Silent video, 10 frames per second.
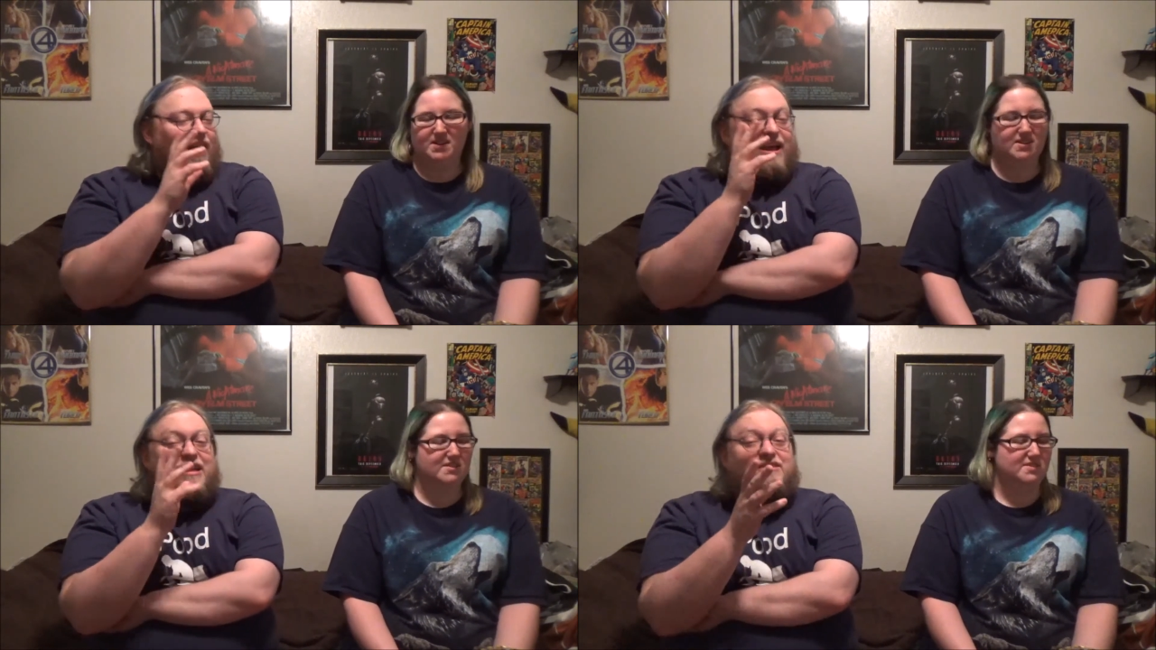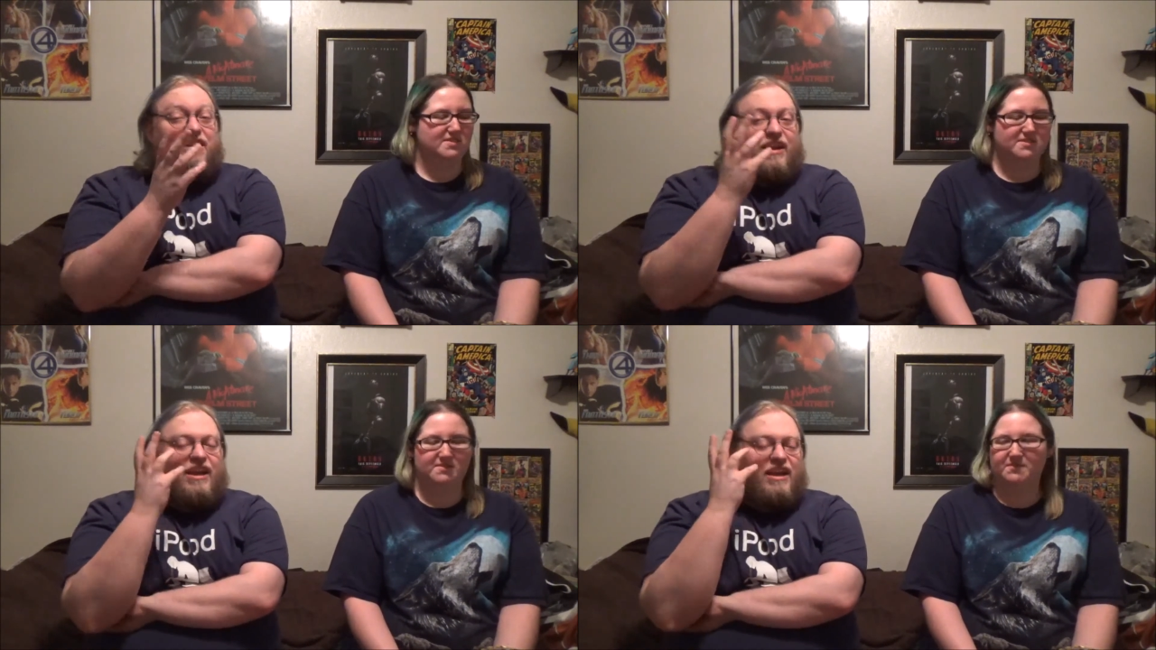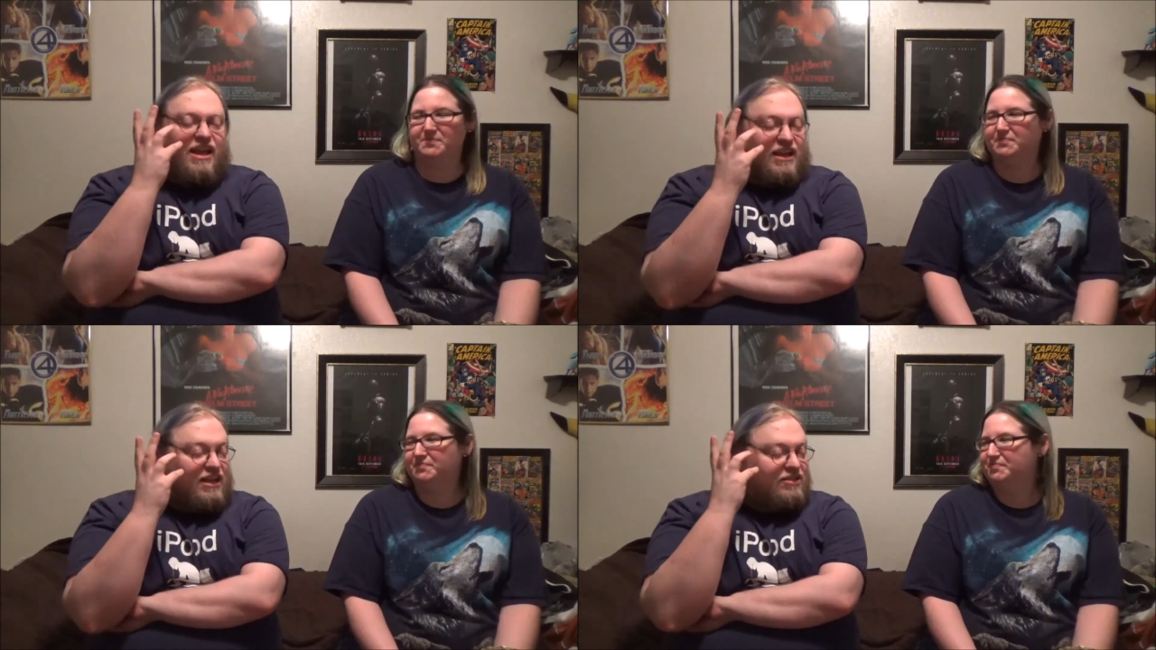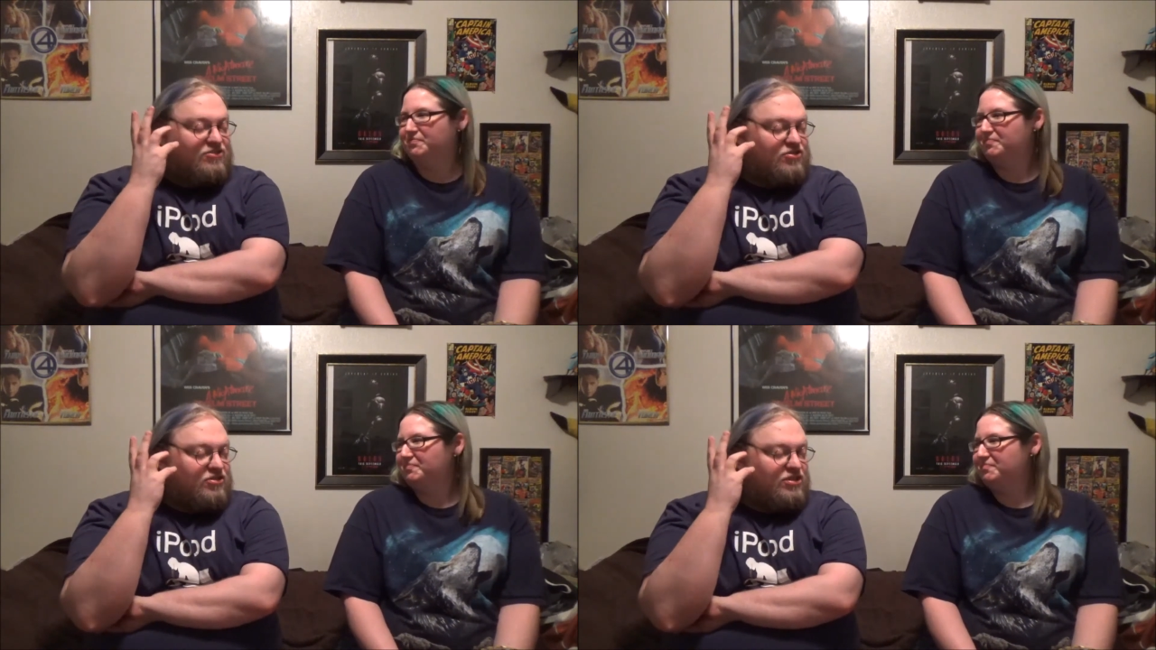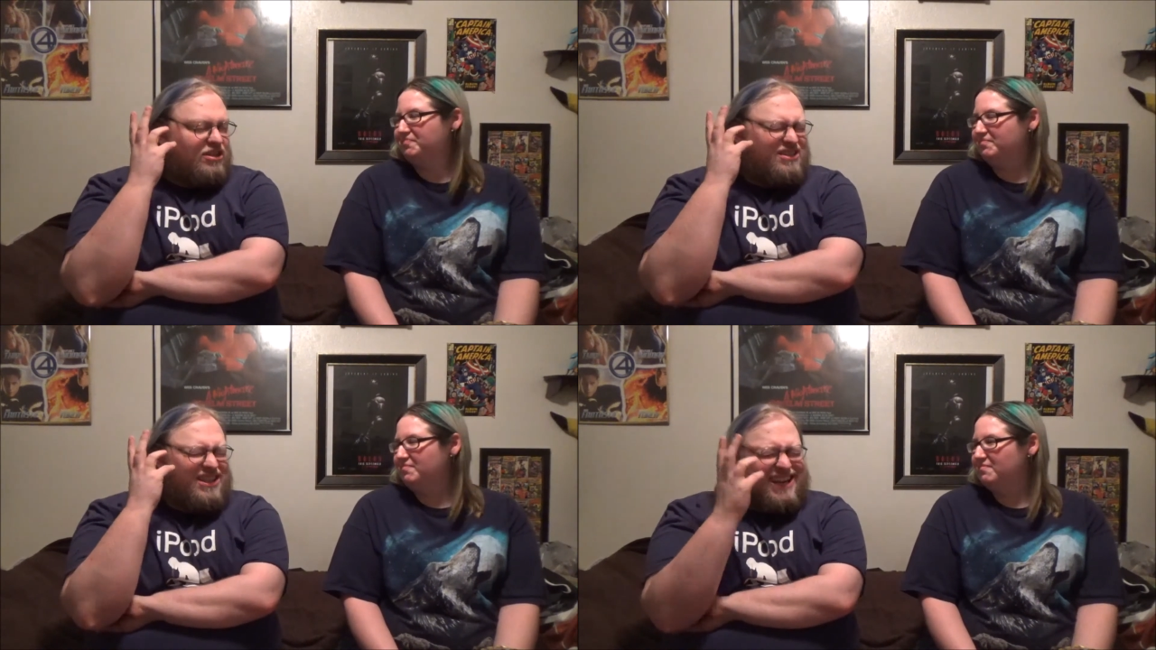Speaker 1: Like I said, again, it's
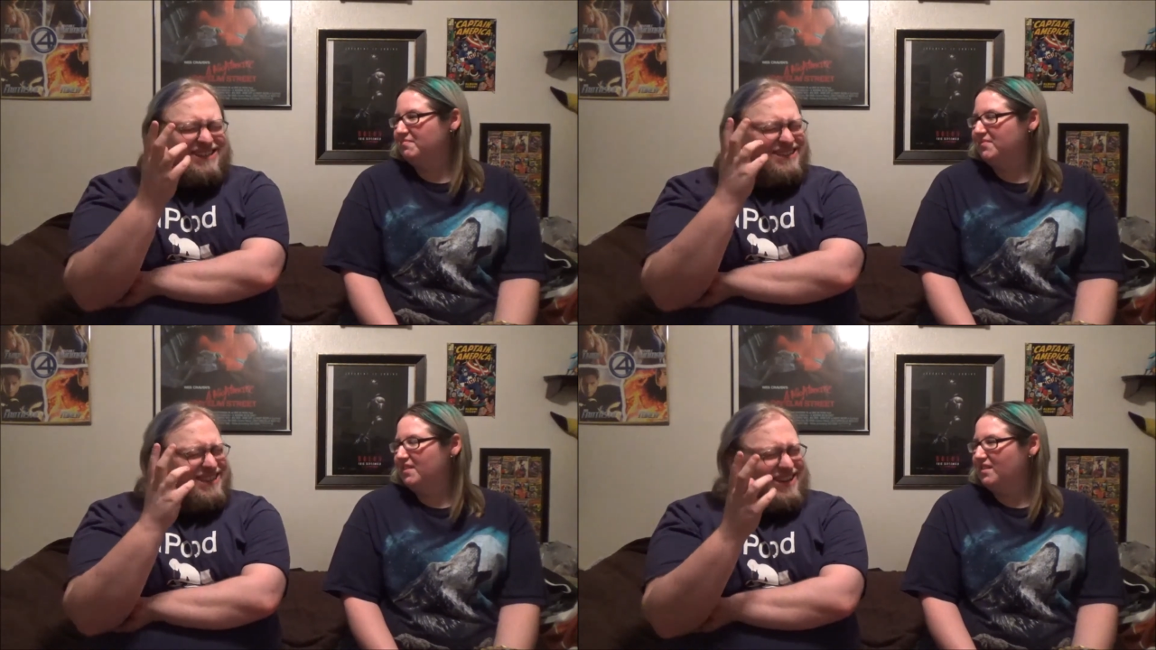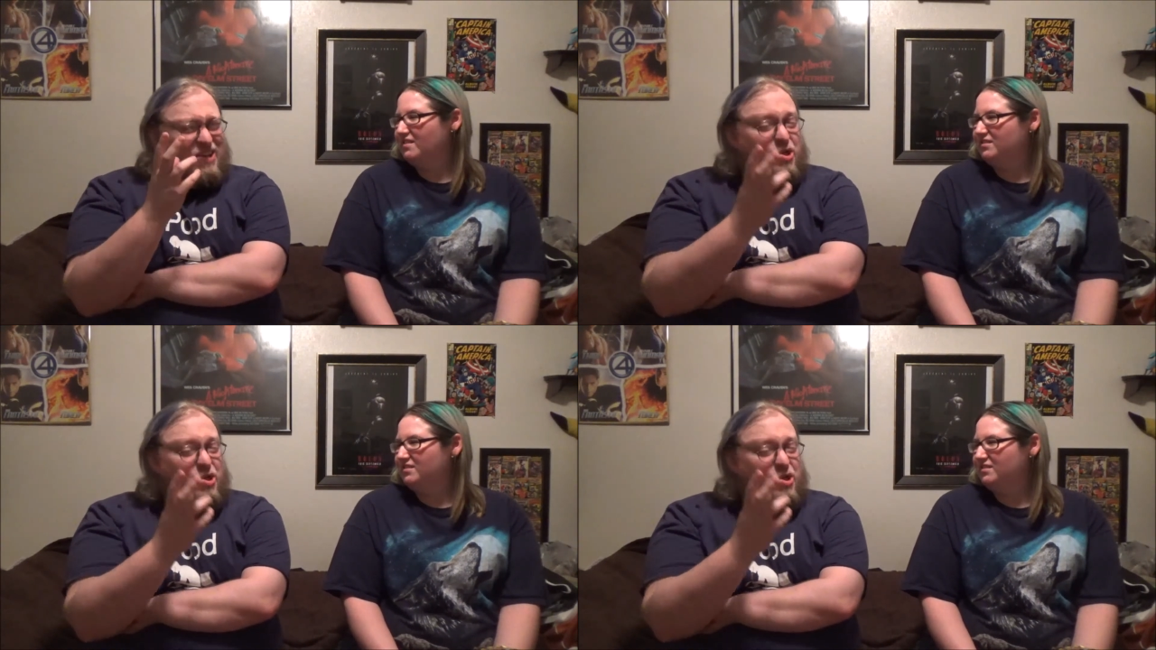the taste is not